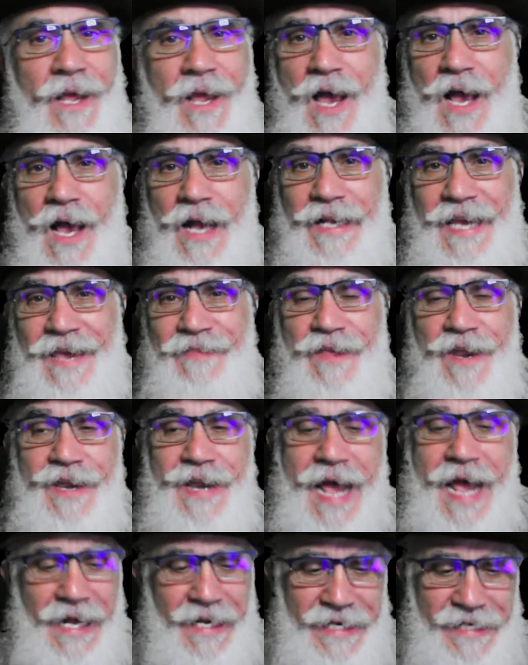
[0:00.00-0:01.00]
Again, the
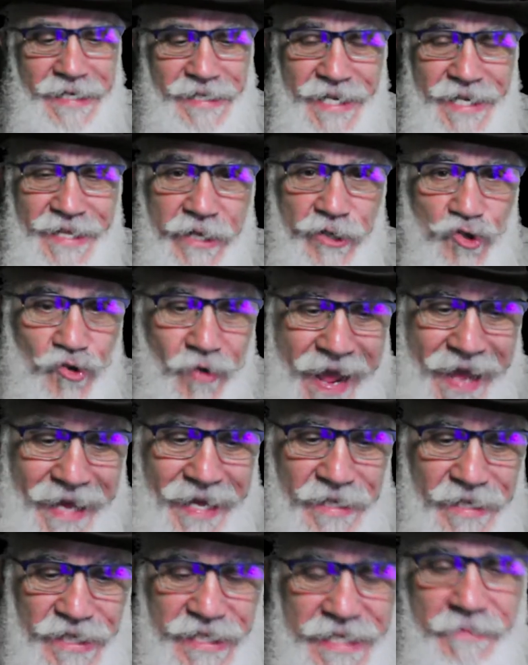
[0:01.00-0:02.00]
Nagas and the
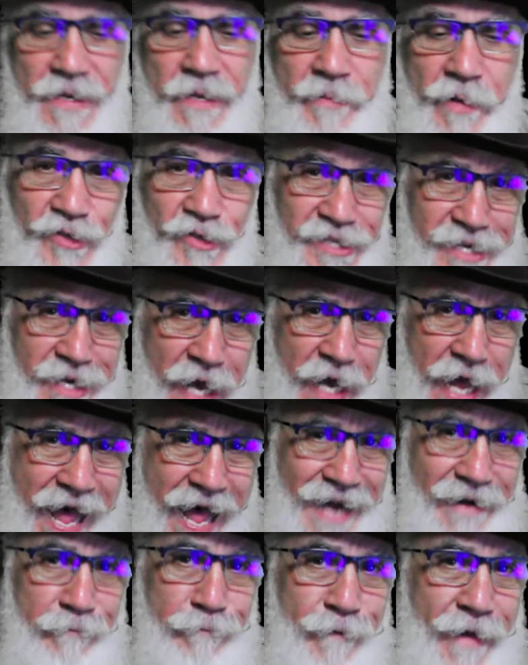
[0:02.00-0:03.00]
dragons seem to be the most
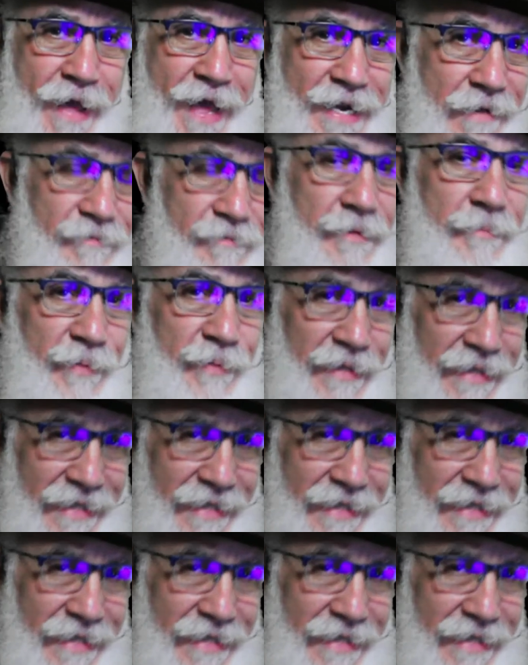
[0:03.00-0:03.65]
codified of the belief